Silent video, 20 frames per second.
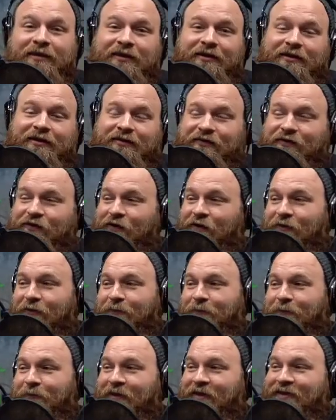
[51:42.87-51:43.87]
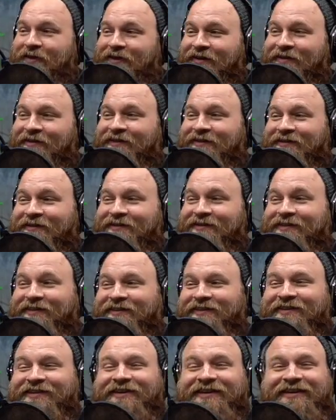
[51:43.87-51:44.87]
So
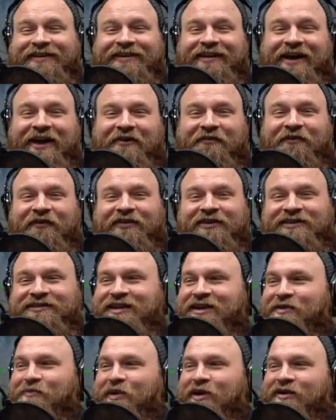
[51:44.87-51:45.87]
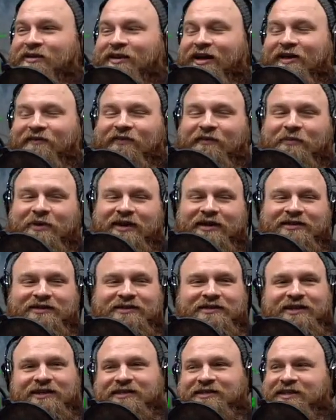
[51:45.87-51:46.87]
I feel he's had a better life. I mean, he's
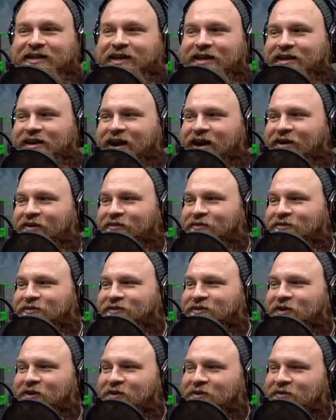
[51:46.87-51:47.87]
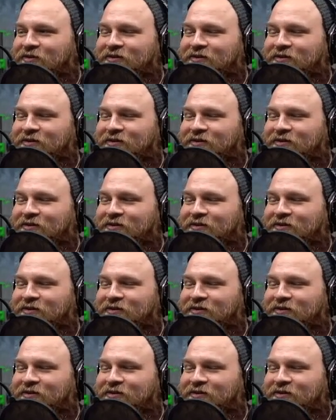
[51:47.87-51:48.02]
16 now, so